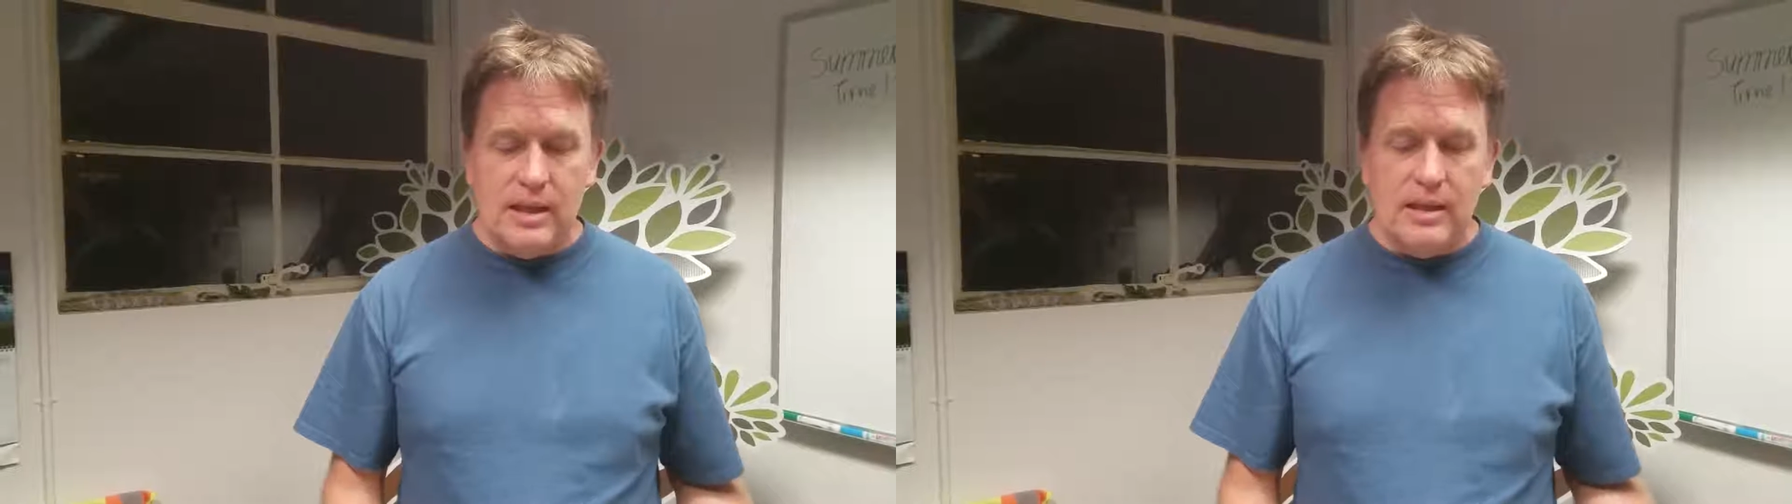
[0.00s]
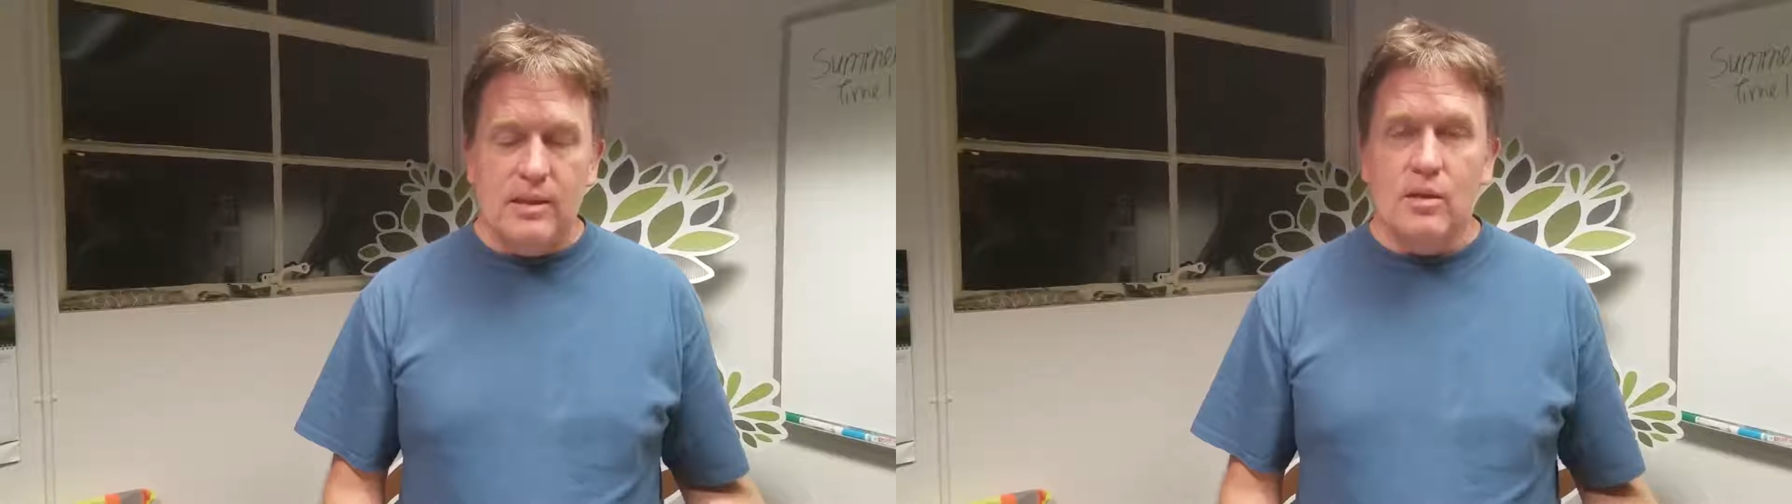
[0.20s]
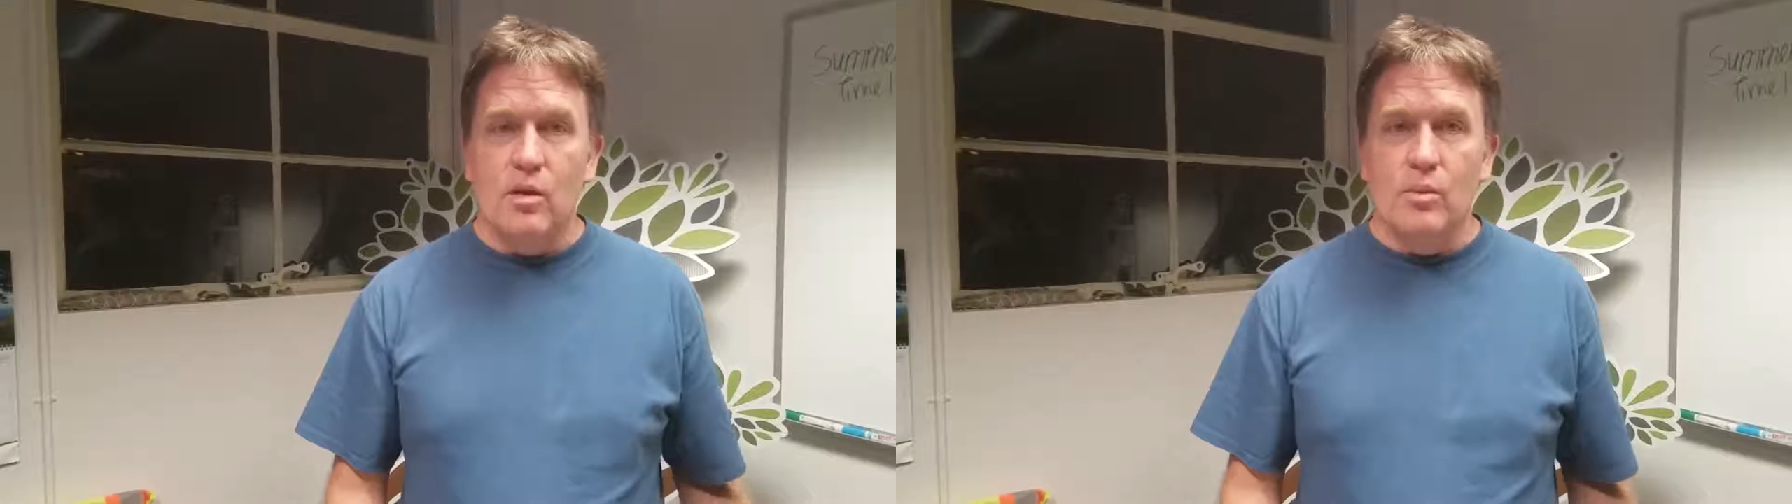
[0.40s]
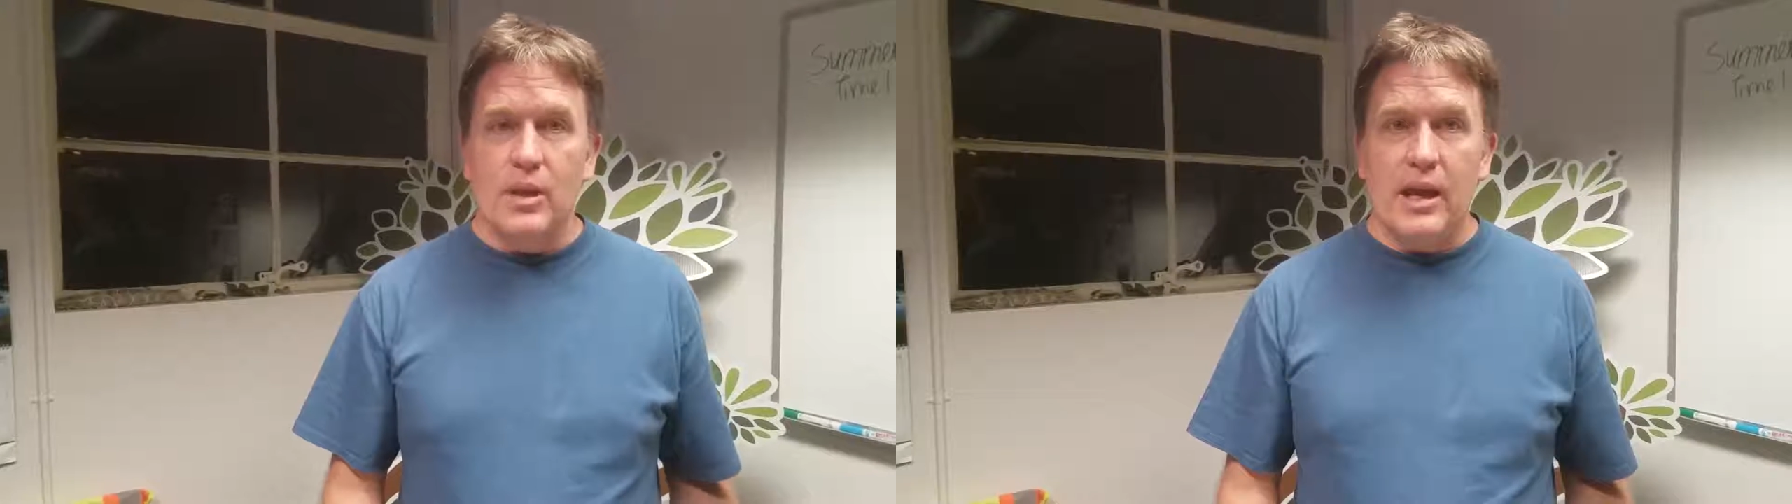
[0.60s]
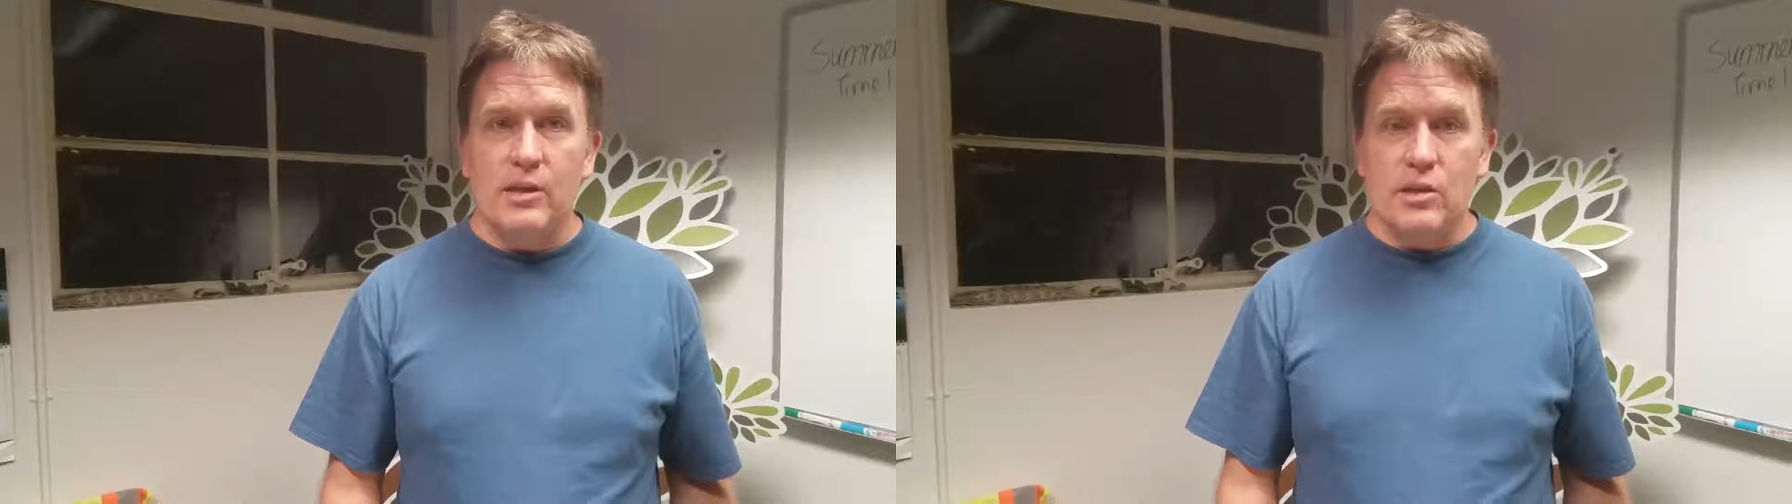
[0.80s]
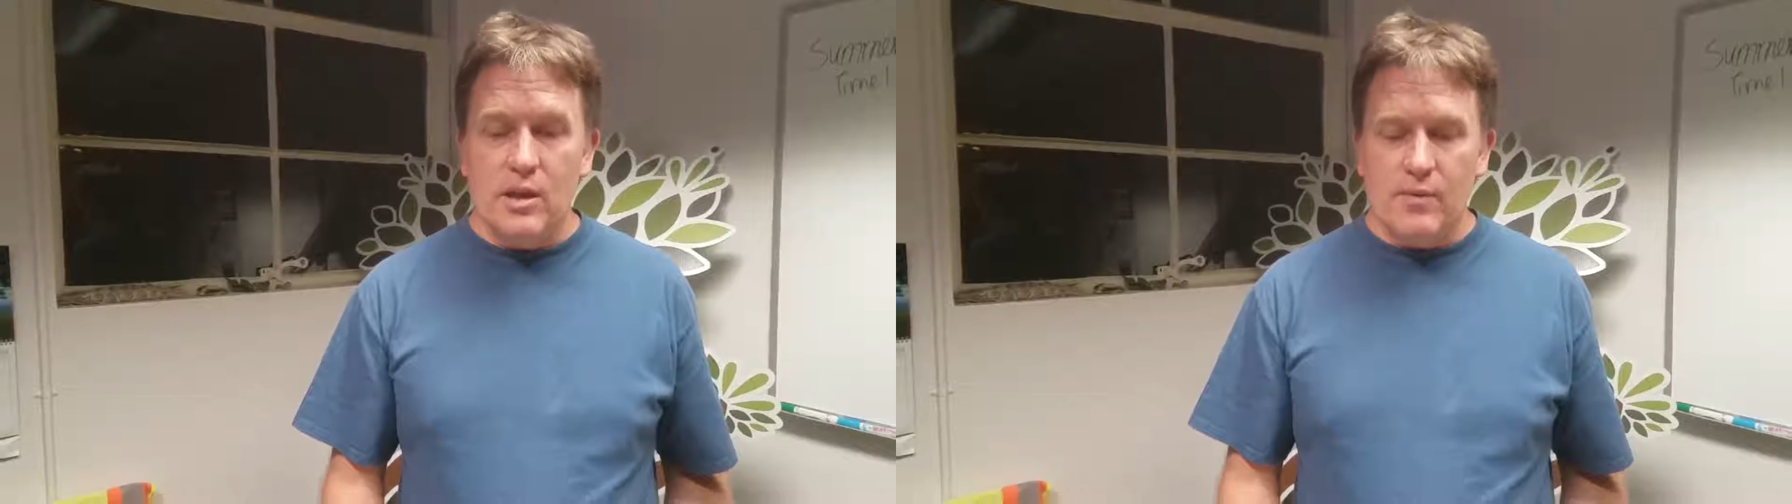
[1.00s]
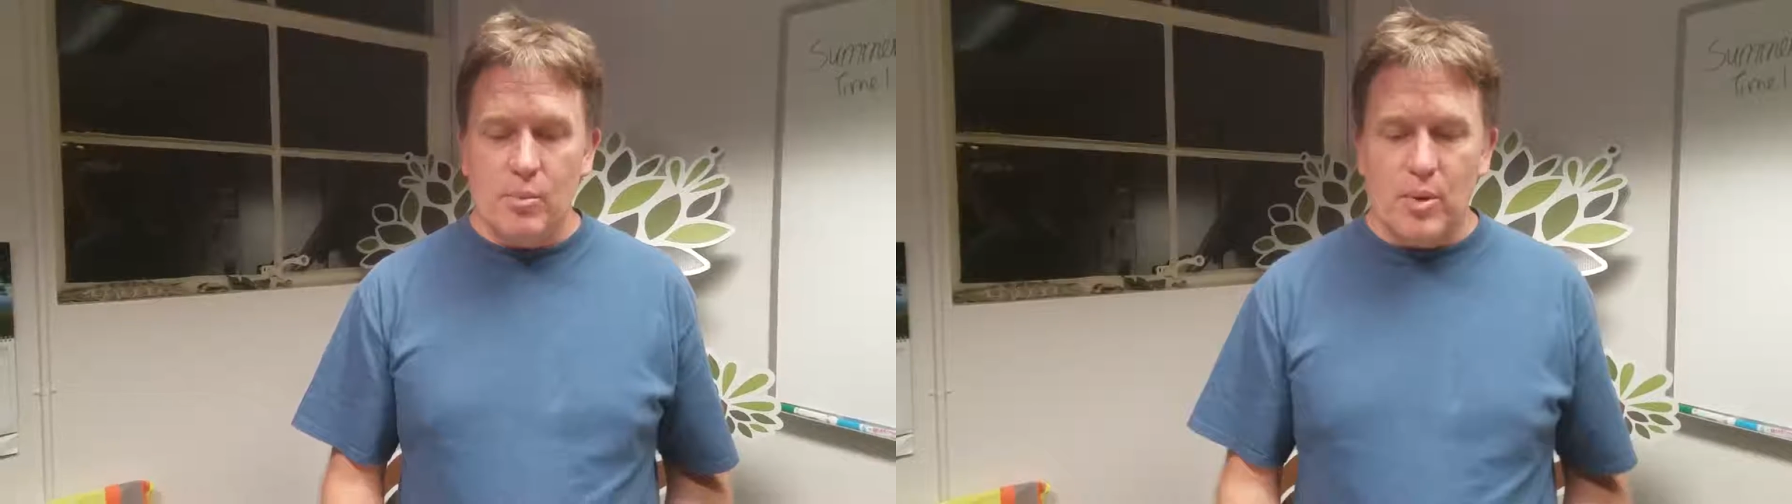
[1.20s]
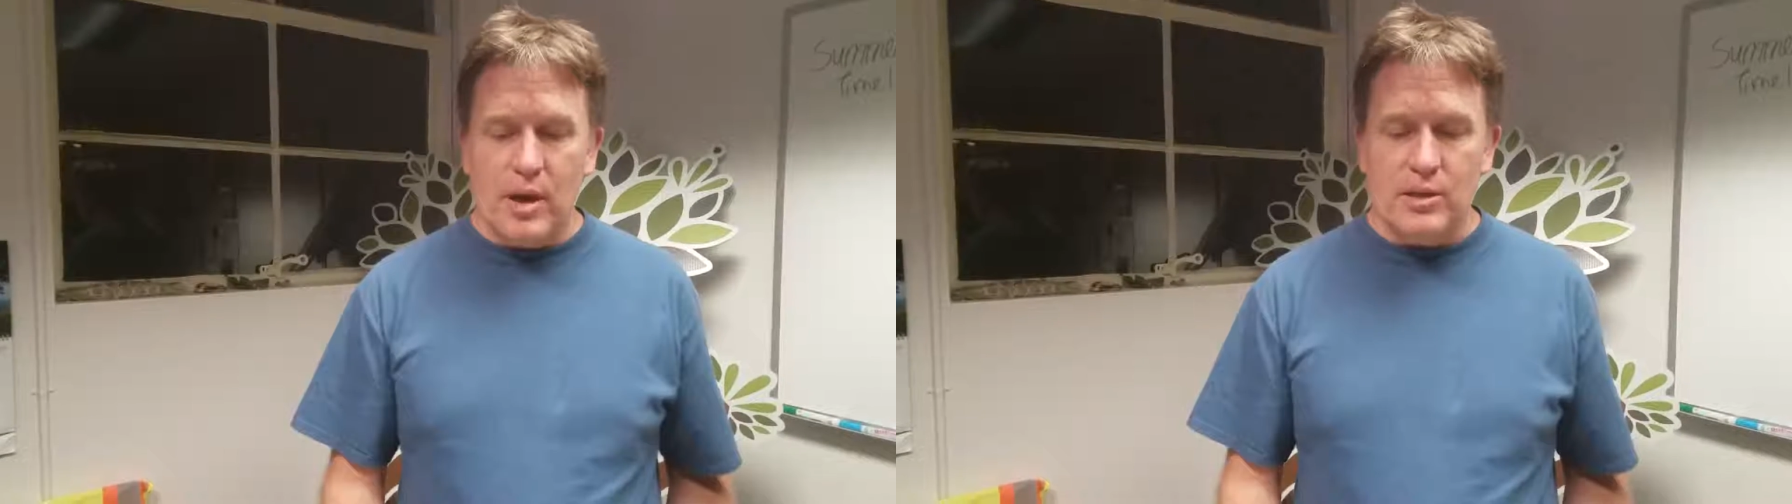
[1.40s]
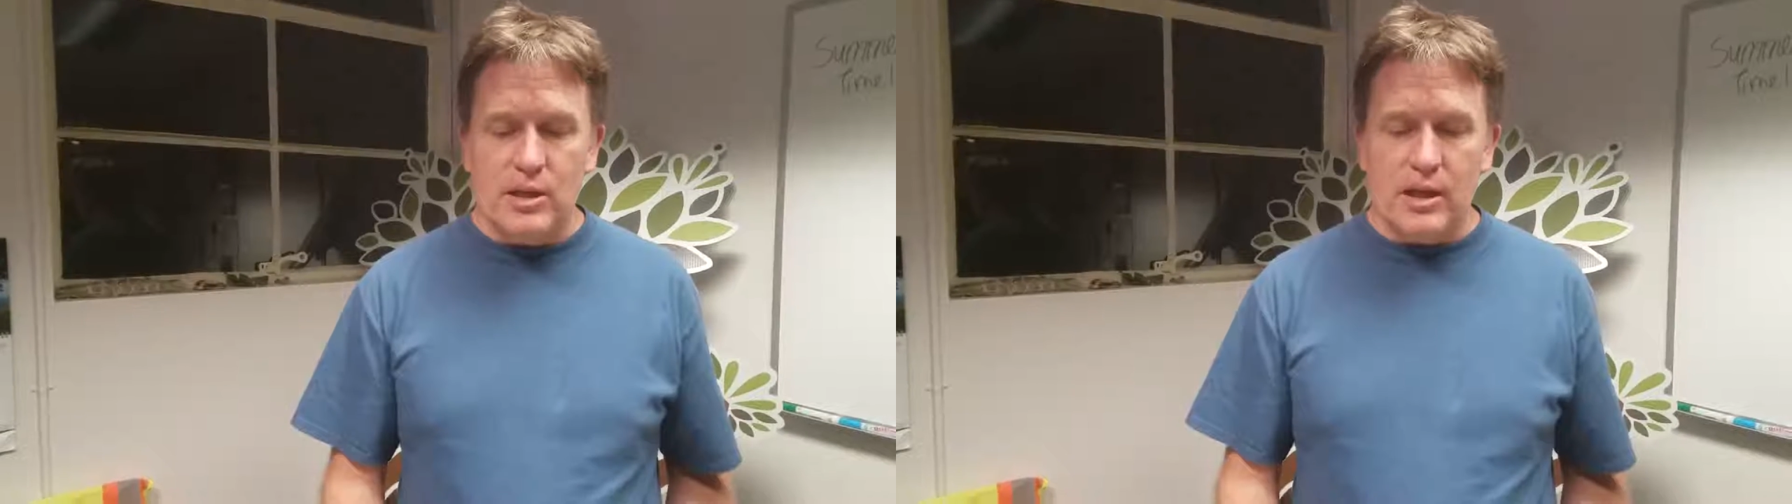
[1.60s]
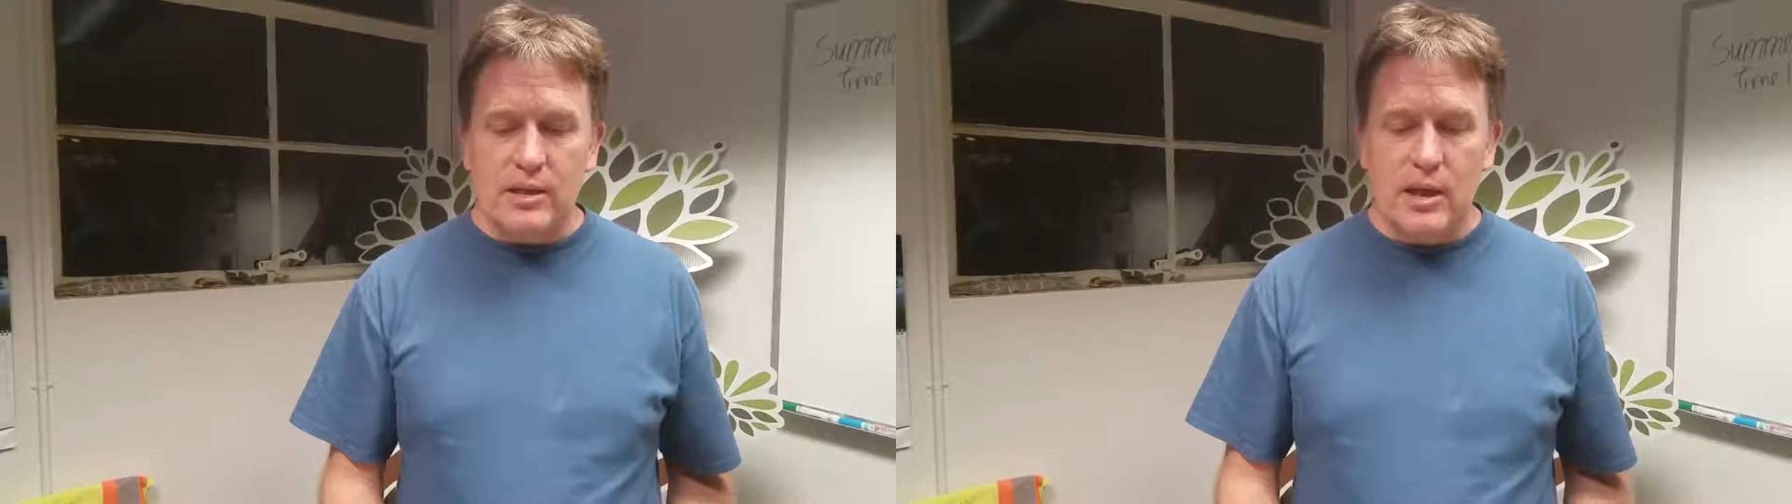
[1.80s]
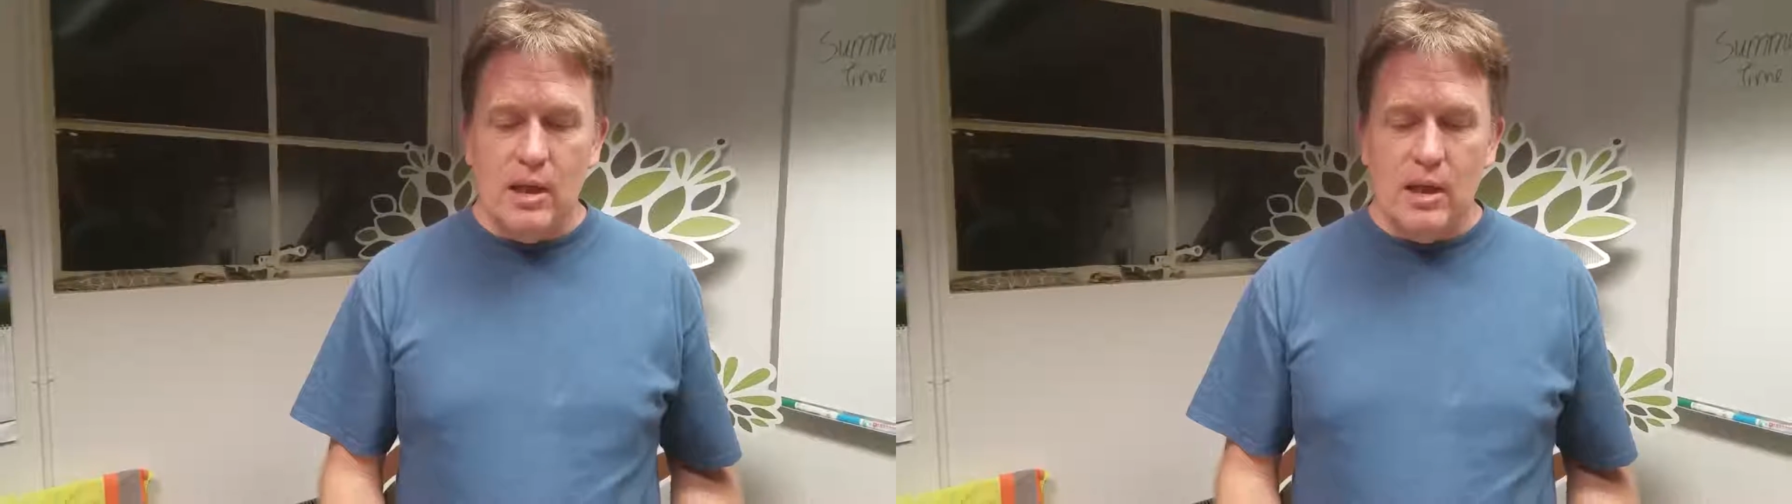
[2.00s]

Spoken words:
The culmination of the project